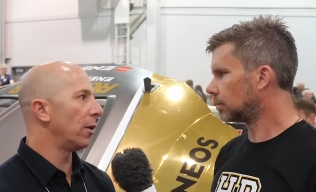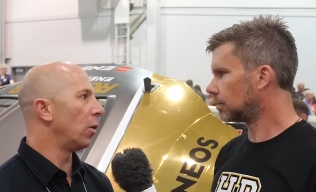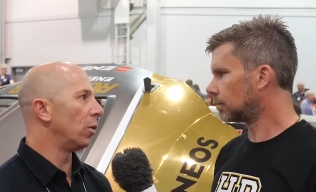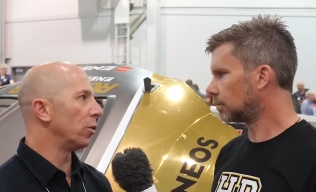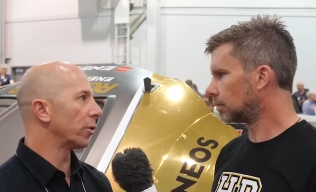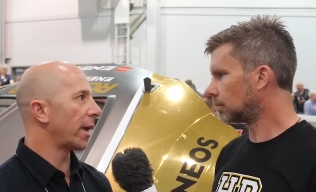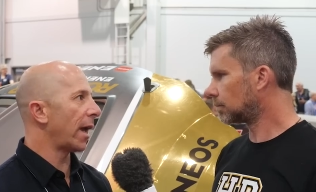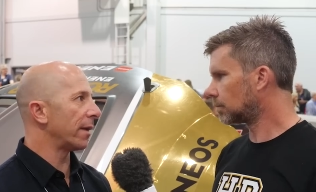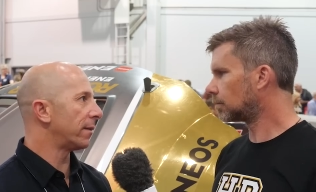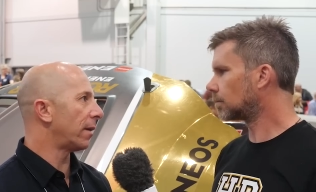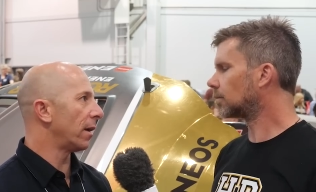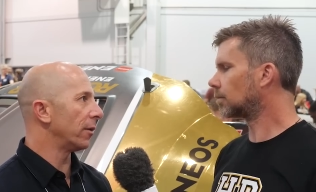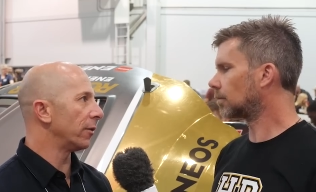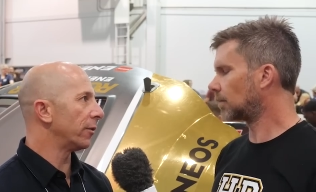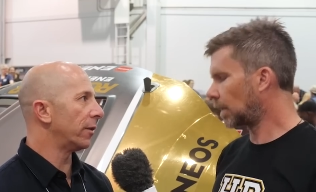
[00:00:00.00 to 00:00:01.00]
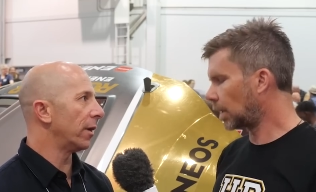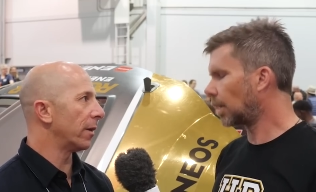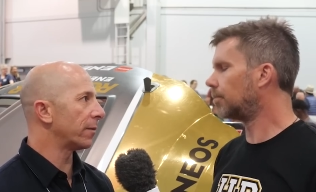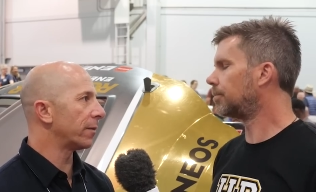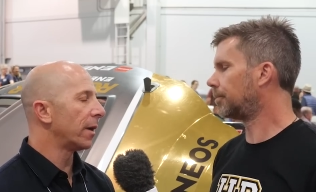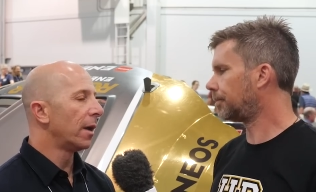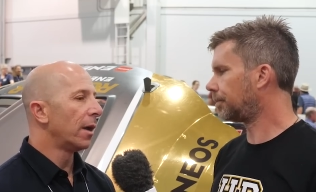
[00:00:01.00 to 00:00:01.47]
Speaker 1: the older cast iron
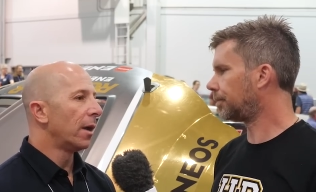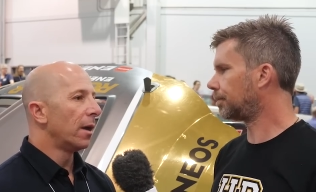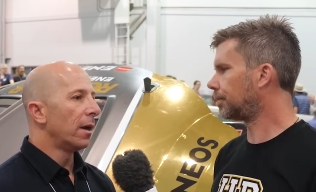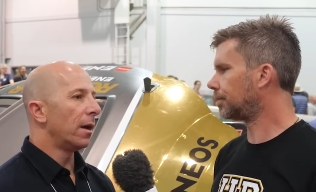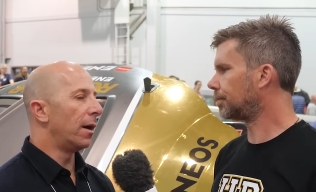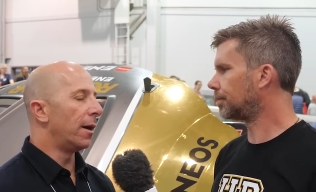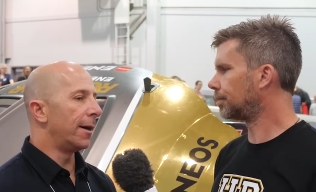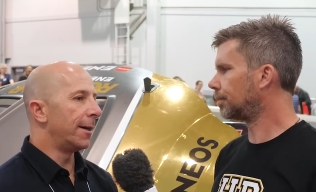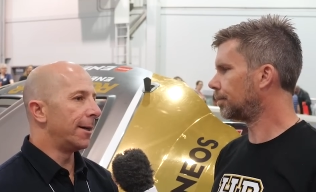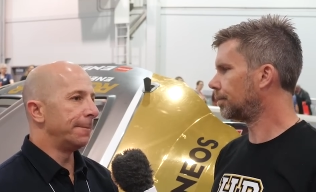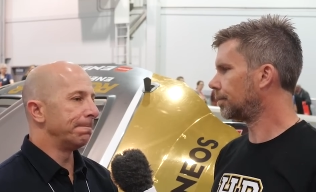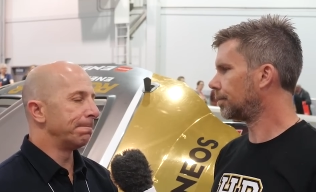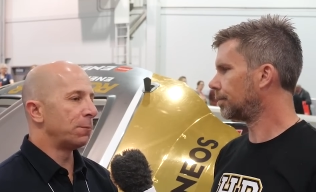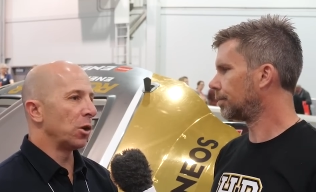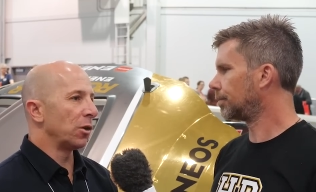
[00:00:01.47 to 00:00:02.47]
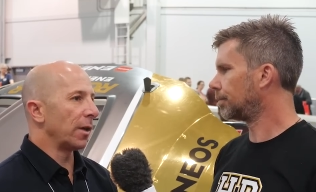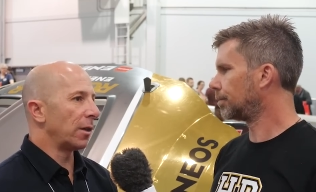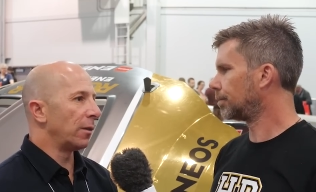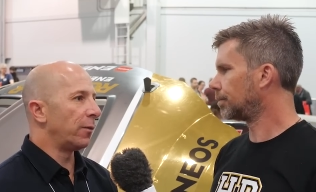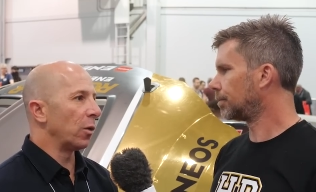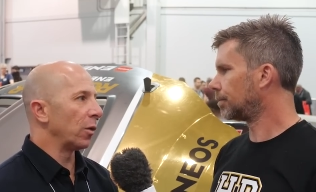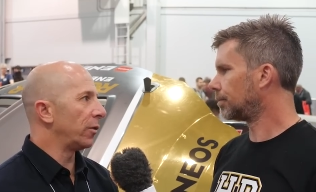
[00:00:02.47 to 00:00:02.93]
stuff. Um, just
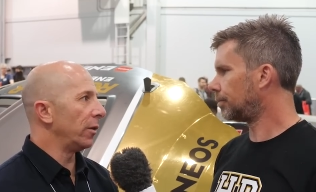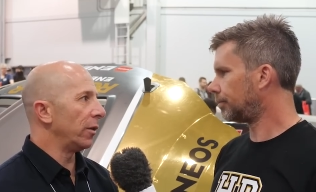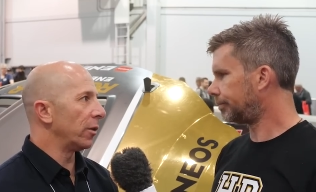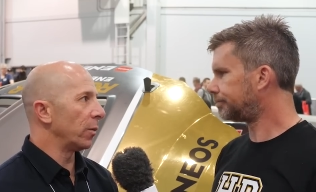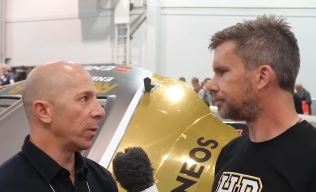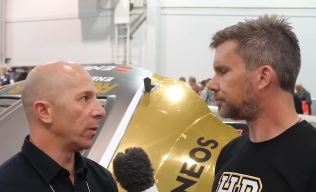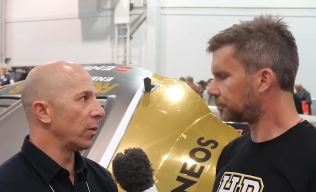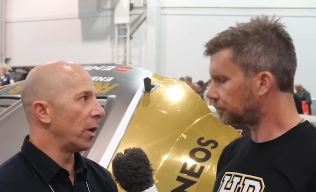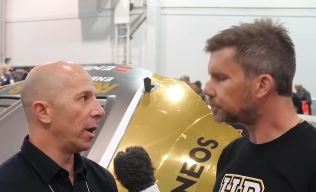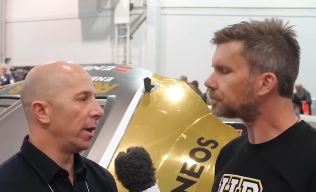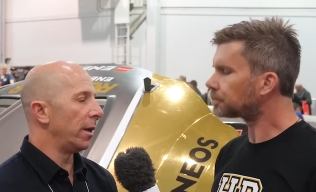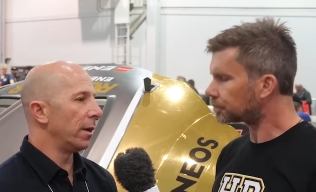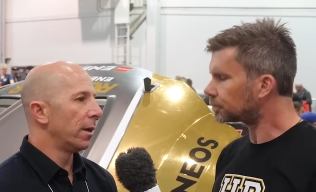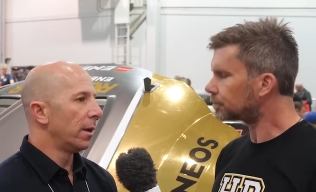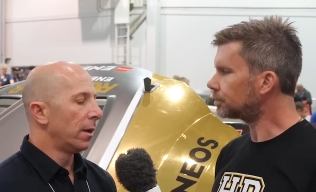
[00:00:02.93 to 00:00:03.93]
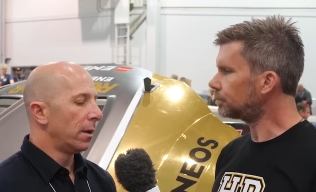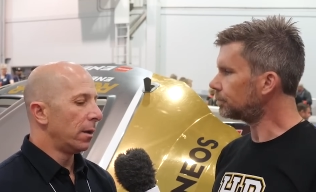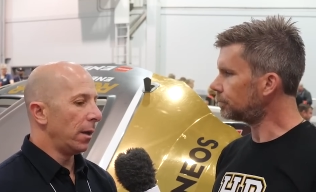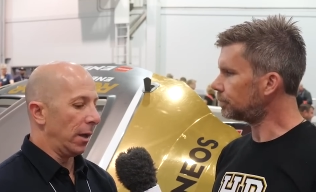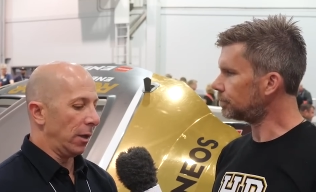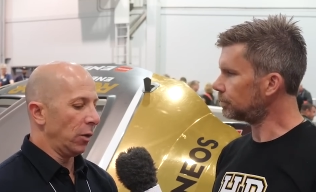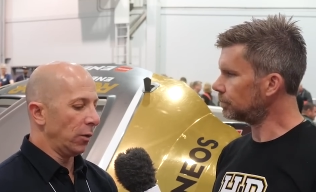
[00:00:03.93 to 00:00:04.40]
like the four cylinder we run,
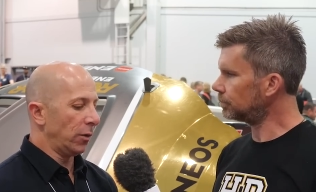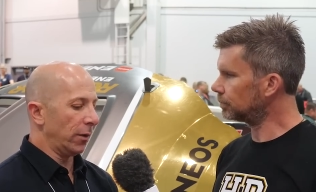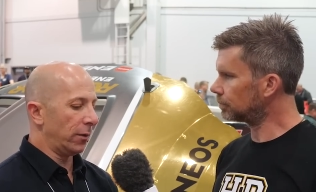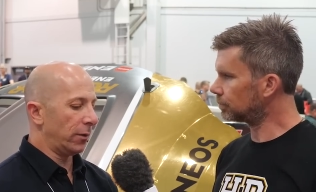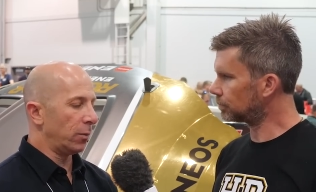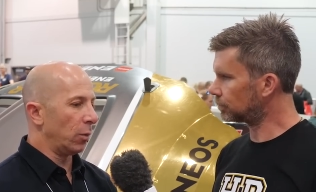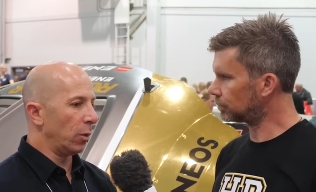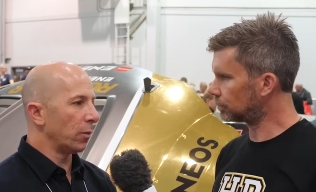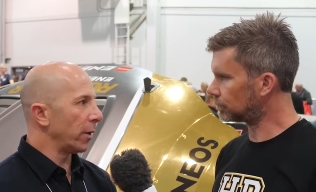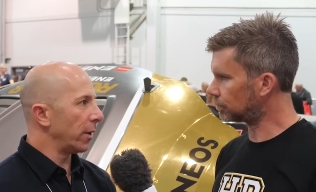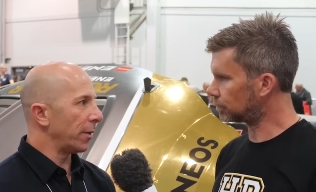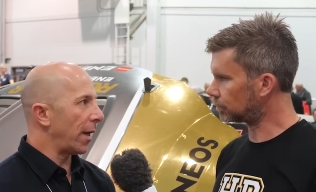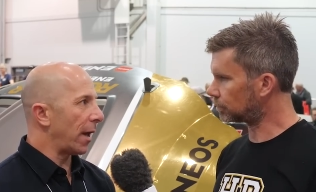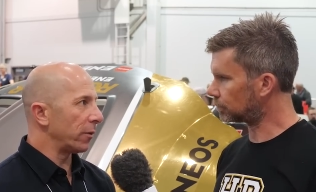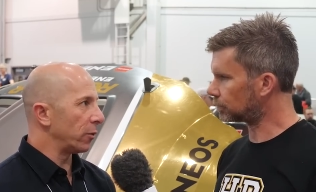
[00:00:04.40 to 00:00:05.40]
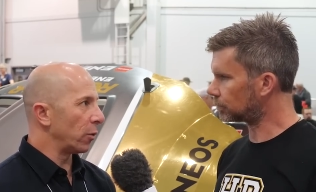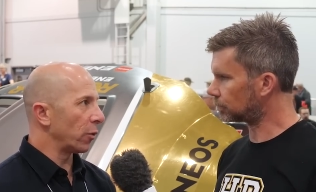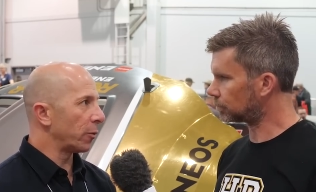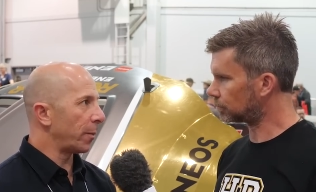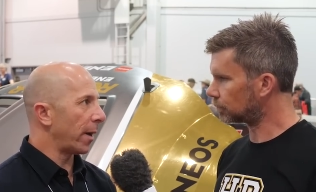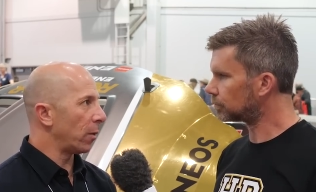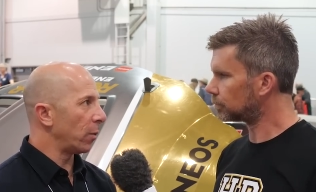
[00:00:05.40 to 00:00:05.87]
it uses we'll run a thousand
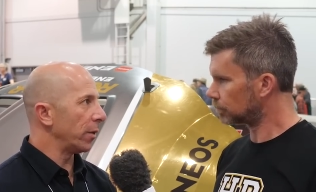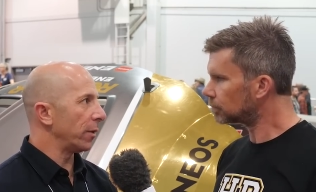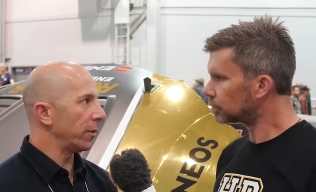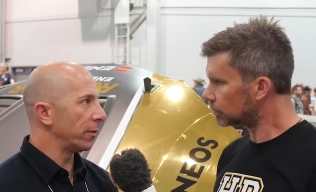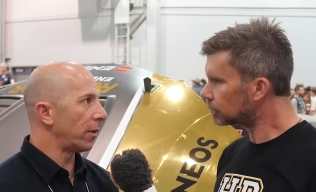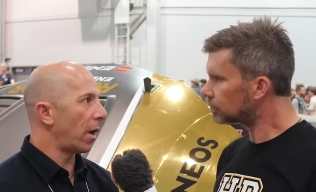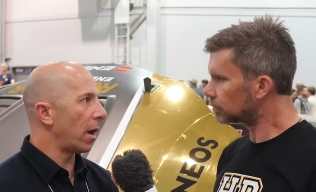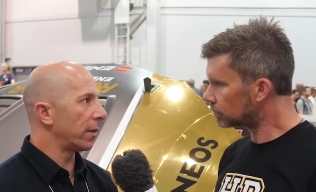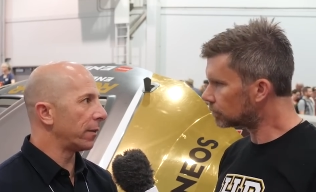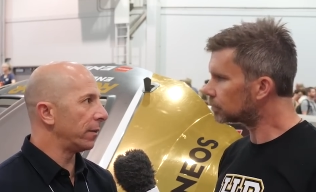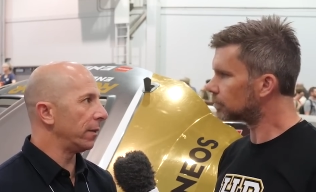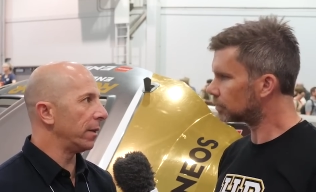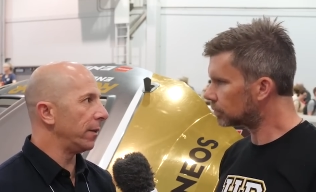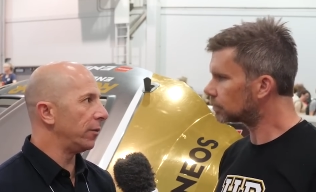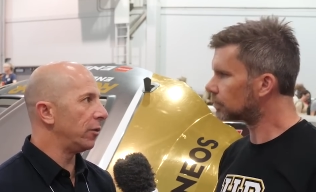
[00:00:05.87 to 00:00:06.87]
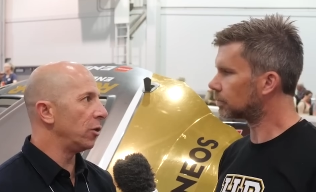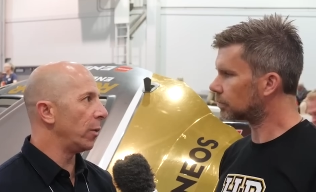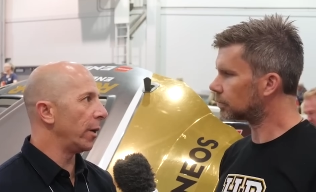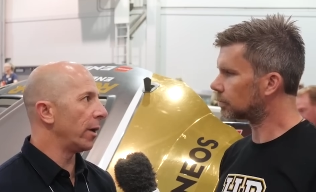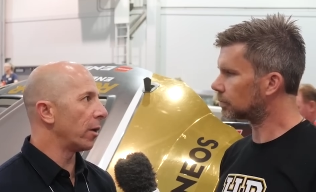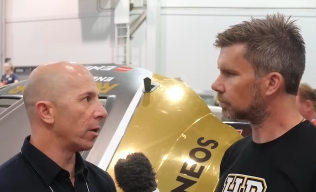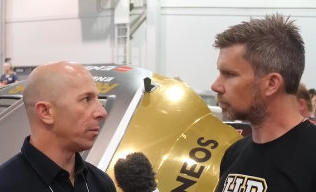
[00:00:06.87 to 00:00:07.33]
horsepower with a stock sleeve
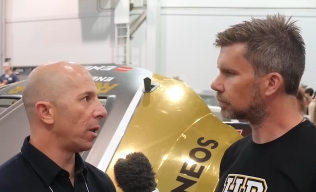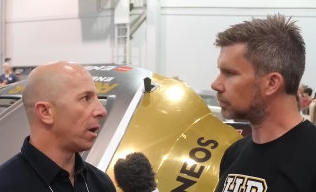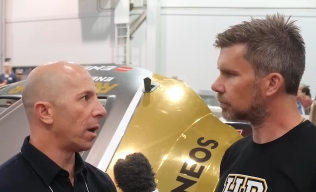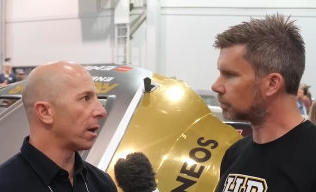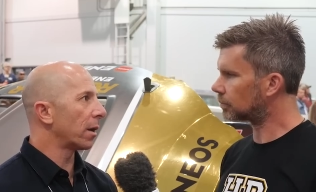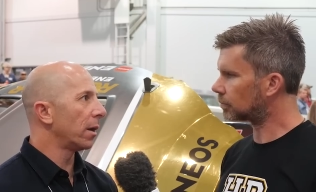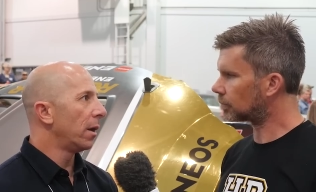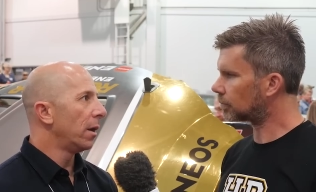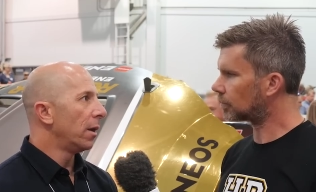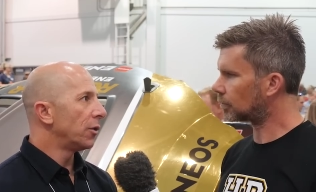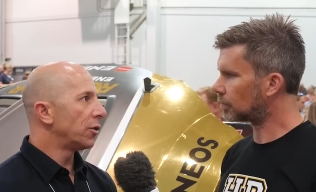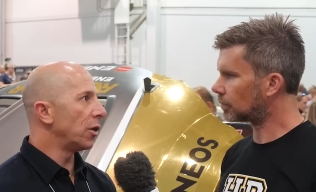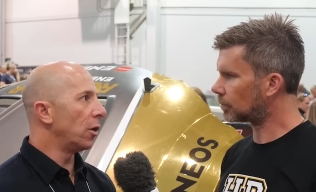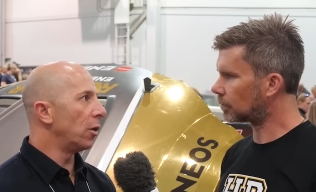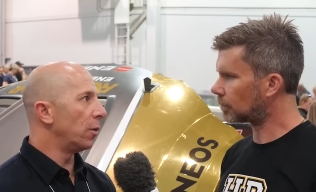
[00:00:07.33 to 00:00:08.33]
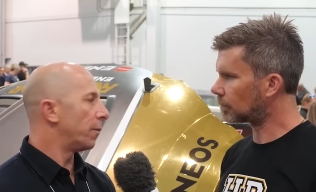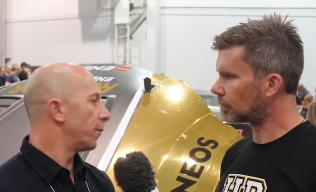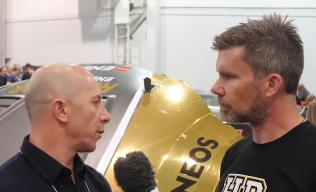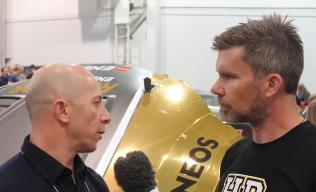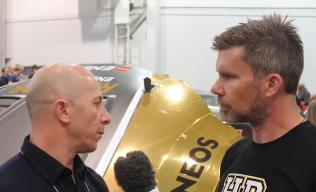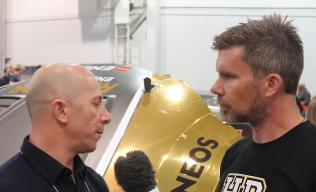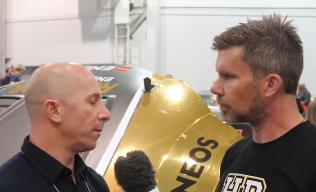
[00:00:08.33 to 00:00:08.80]
2AR block. So
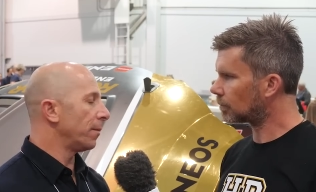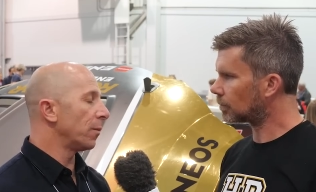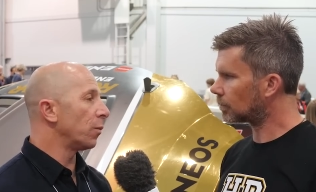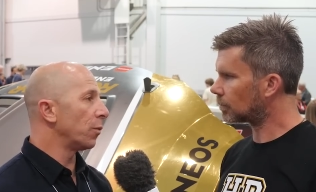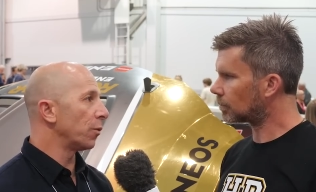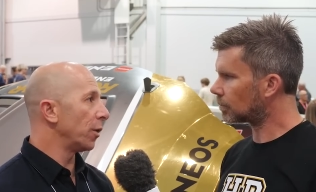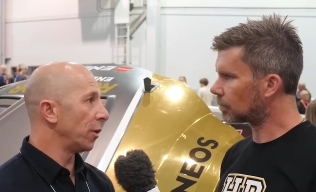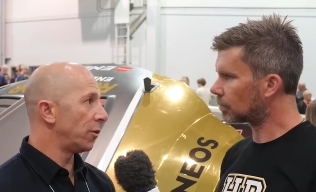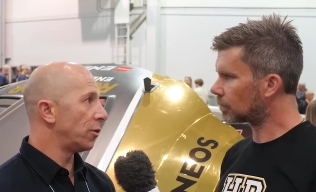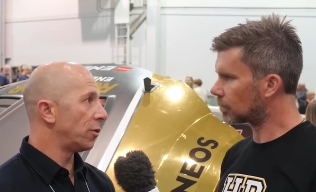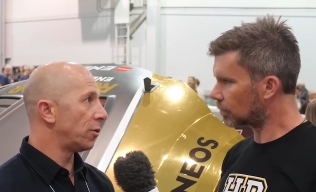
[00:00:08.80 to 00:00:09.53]
for the